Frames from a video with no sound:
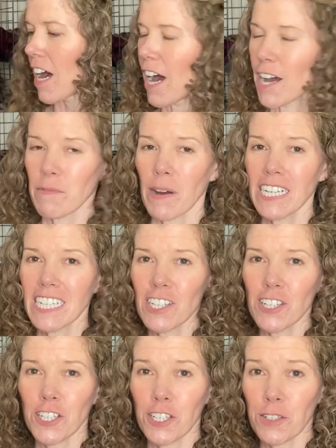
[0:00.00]
I wanted
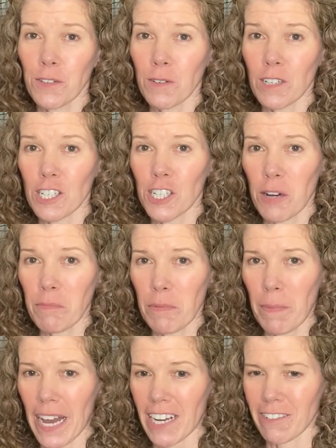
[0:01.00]
to jump
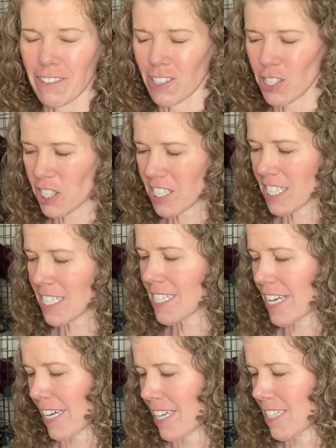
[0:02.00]
back for just a
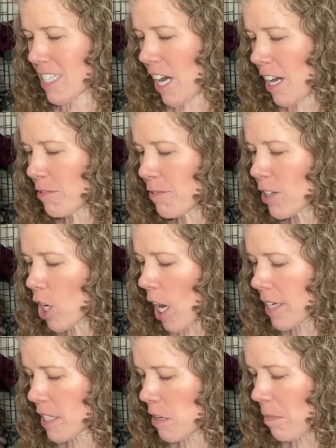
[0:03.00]
second. I
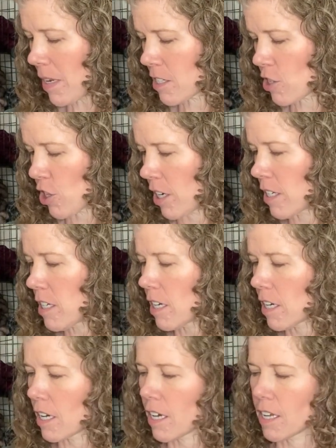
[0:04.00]
forgot to mention
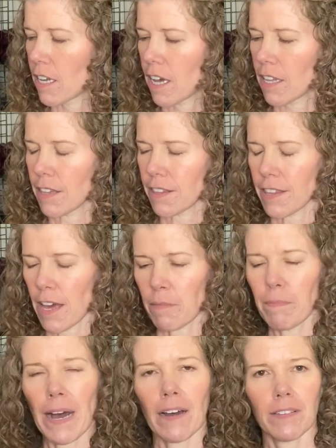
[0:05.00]

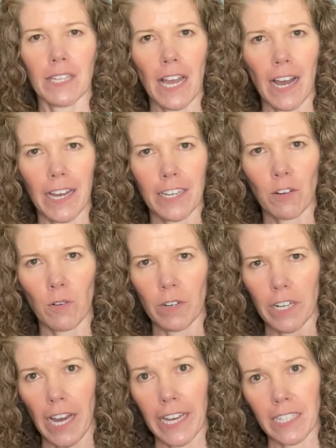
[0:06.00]
about the
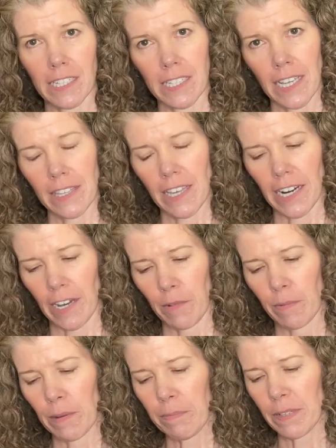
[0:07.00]
I-cord. I had said that I
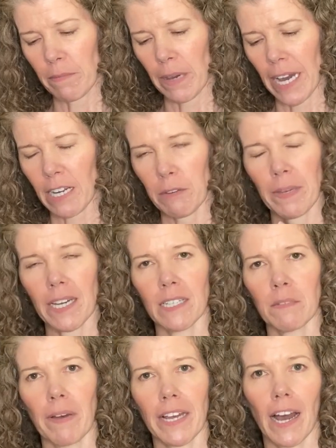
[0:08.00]
ripped it back because
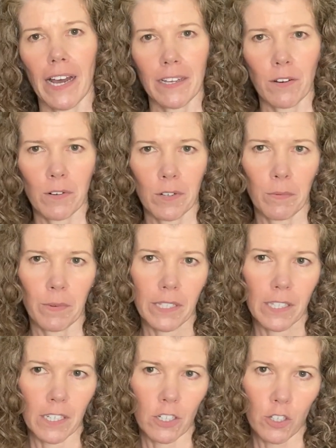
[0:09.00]
my I-cord
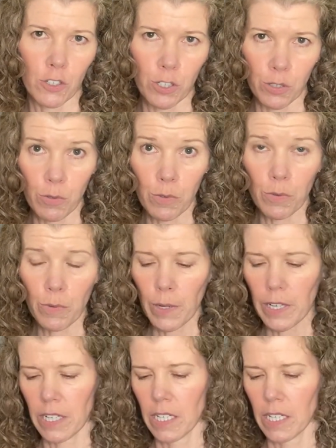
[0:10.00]
was too